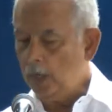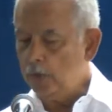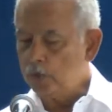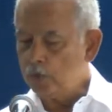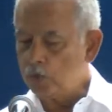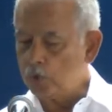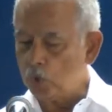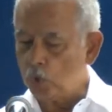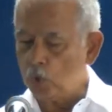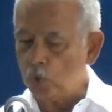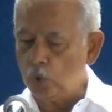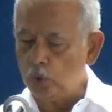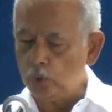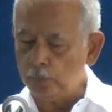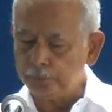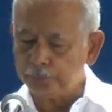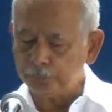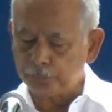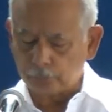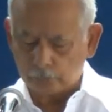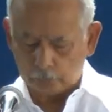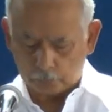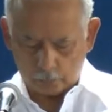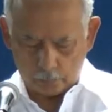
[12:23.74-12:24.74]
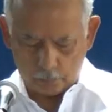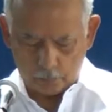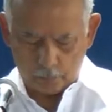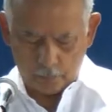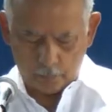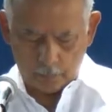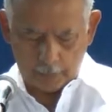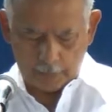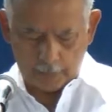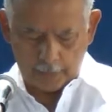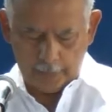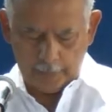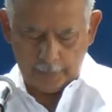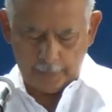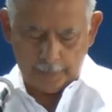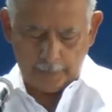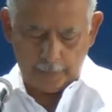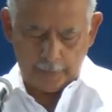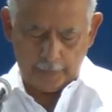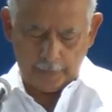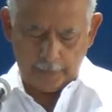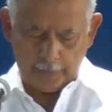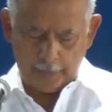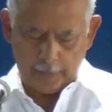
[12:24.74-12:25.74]
So
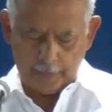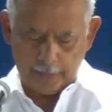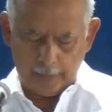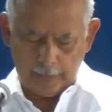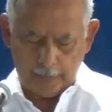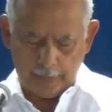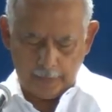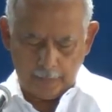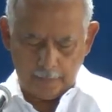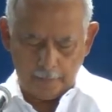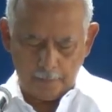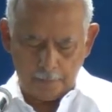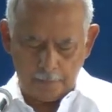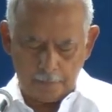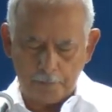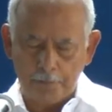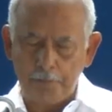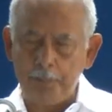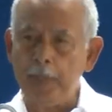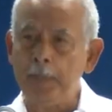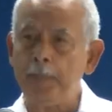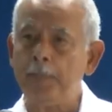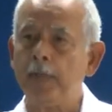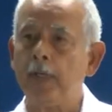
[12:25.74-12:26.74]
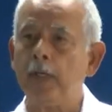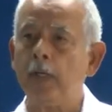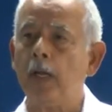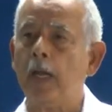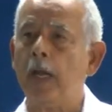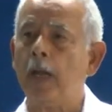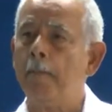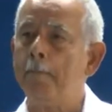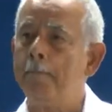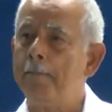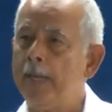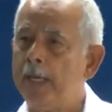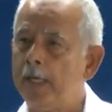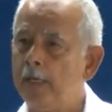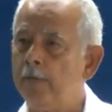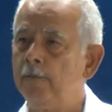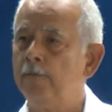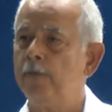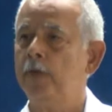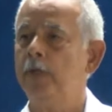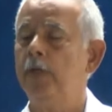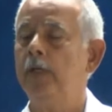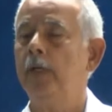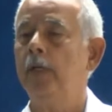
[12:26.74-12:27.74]
the people are
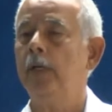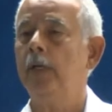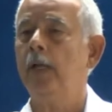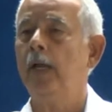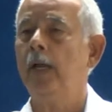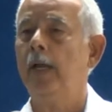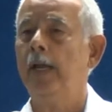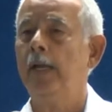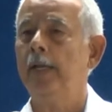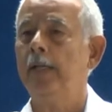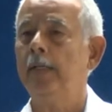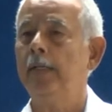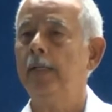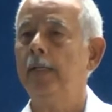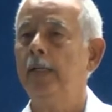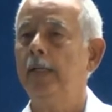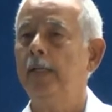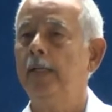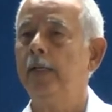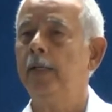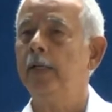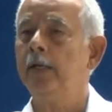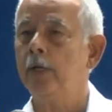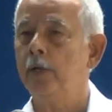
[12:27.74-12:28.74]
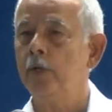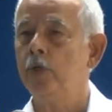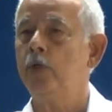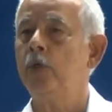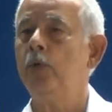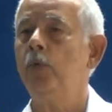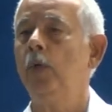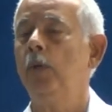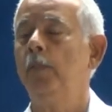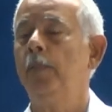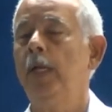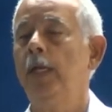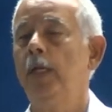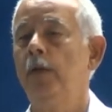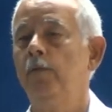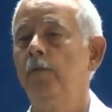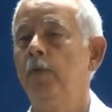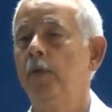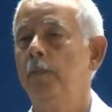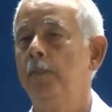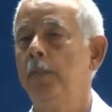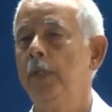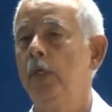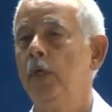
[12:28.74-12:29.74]
benefiting, and the country will
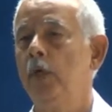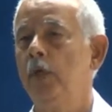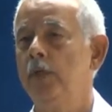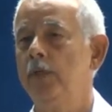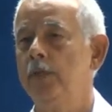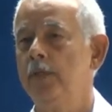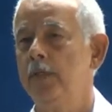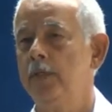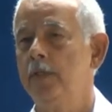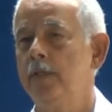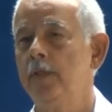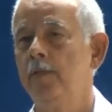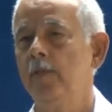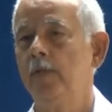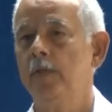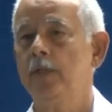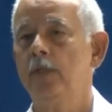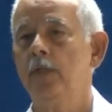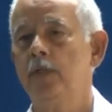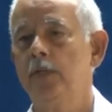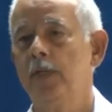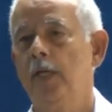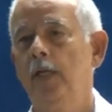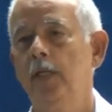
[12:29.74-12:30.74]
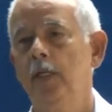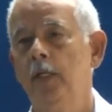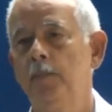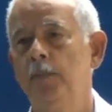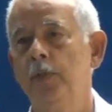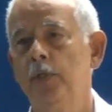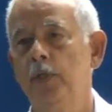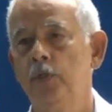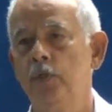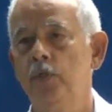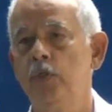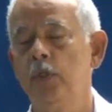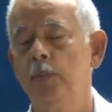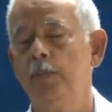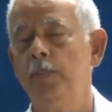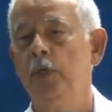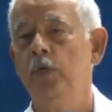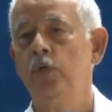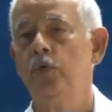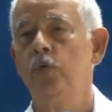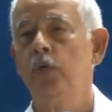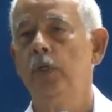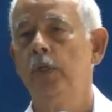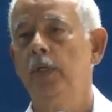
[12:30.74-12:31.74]
benefit because the civil society
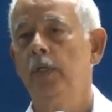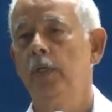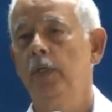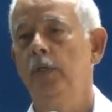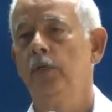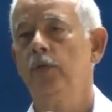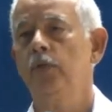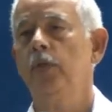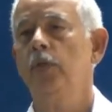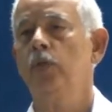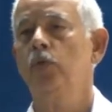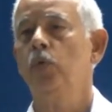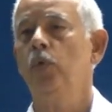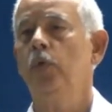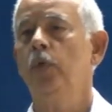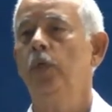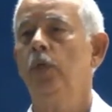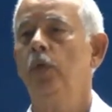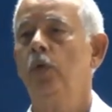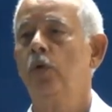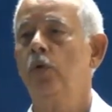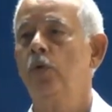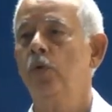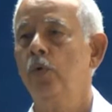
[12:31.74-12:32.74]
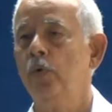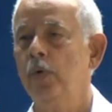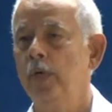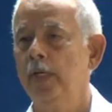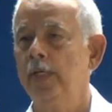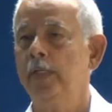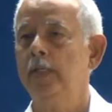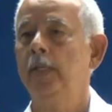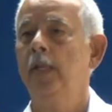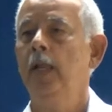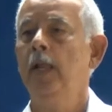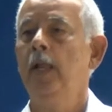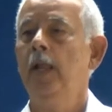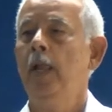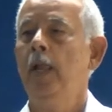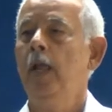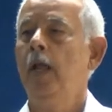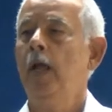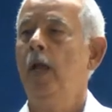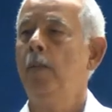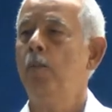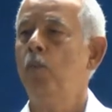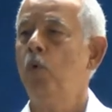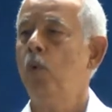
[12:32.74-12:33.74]
participation in this is going to create
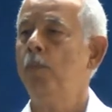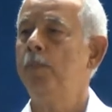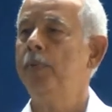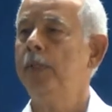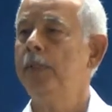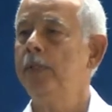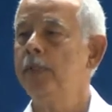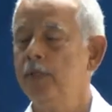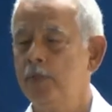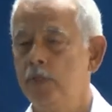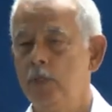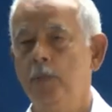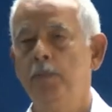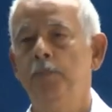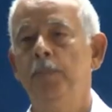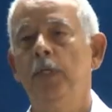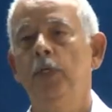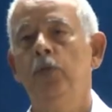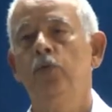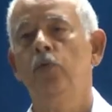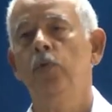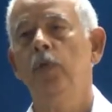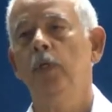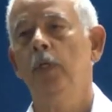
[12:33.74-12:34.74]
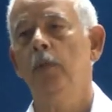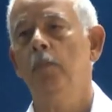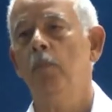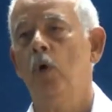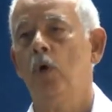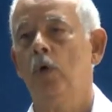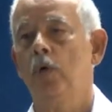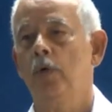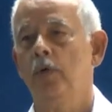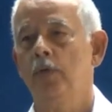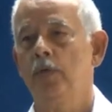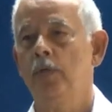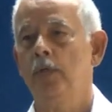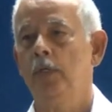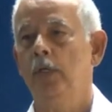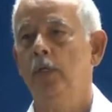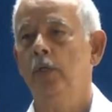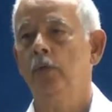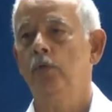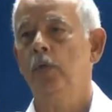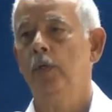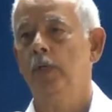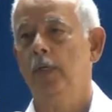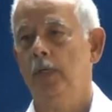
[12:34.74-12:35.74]
a more participatory democracy
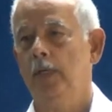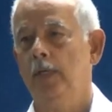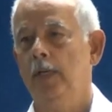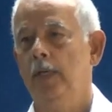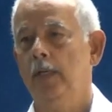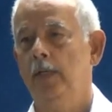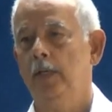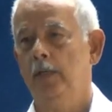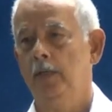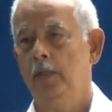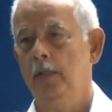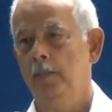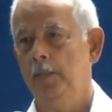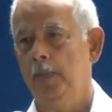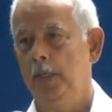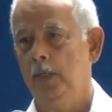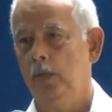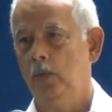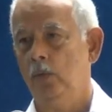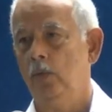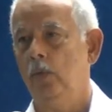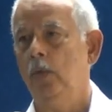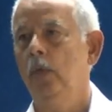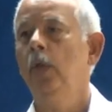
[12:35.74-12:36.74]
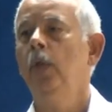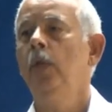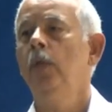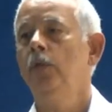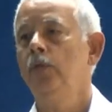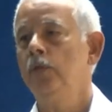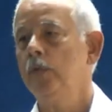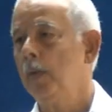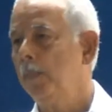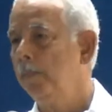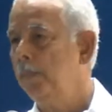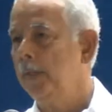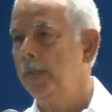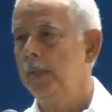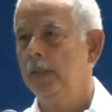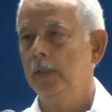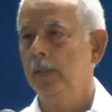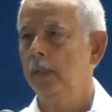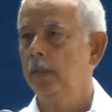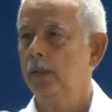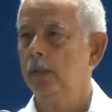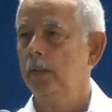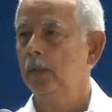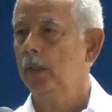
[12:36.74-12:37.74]
in Trinidad and Tobago, something
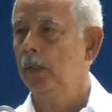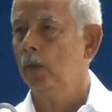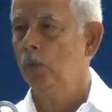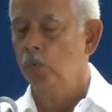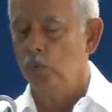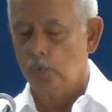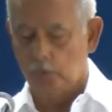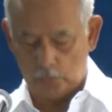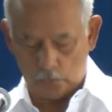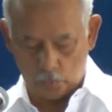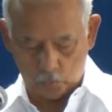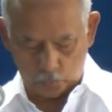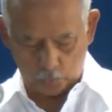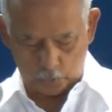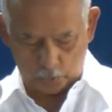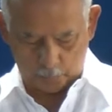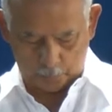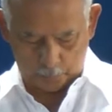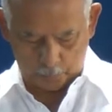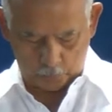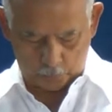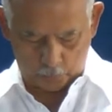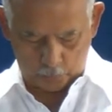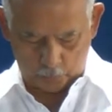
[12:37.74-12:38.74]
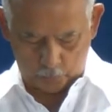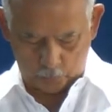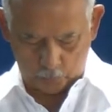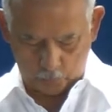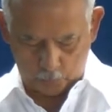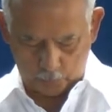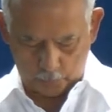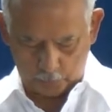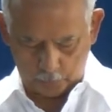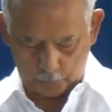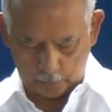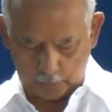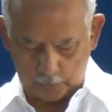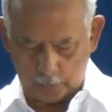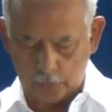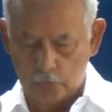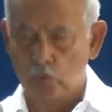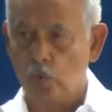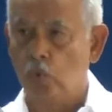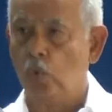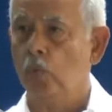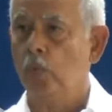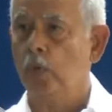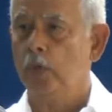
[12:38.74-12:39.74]
that the OWTU has
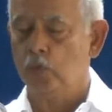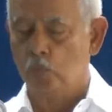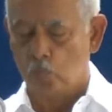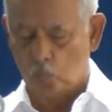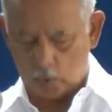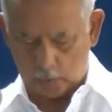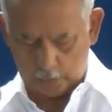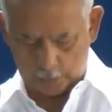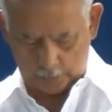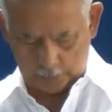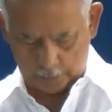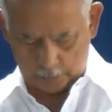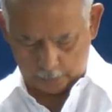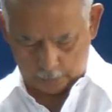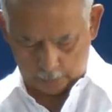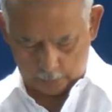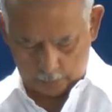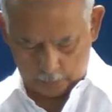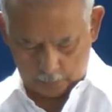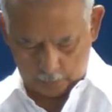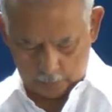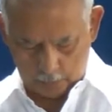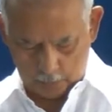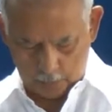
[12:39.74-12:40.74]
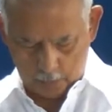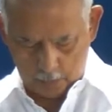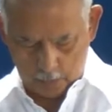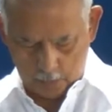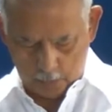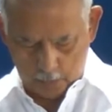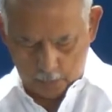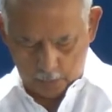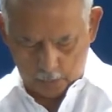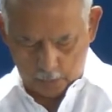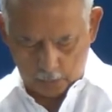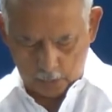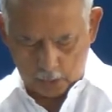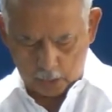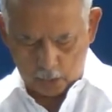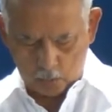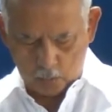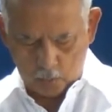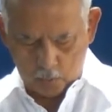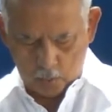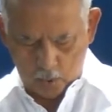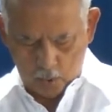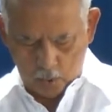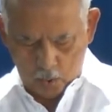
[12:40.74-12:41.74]
always wanted.
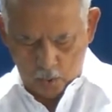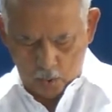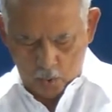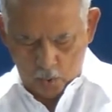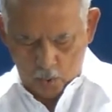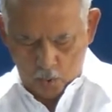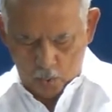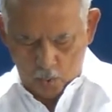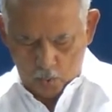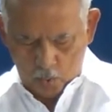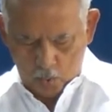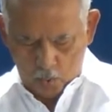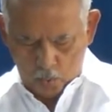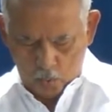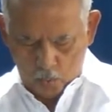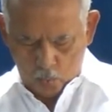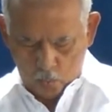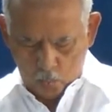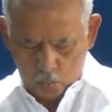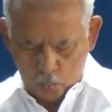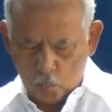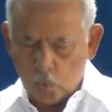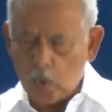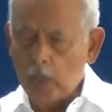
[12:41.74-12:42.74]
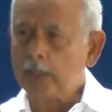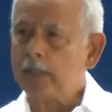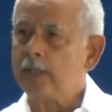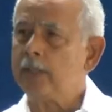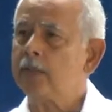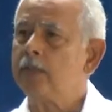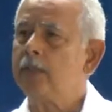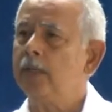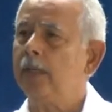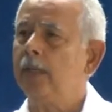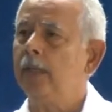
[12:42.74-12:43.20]
Now, what is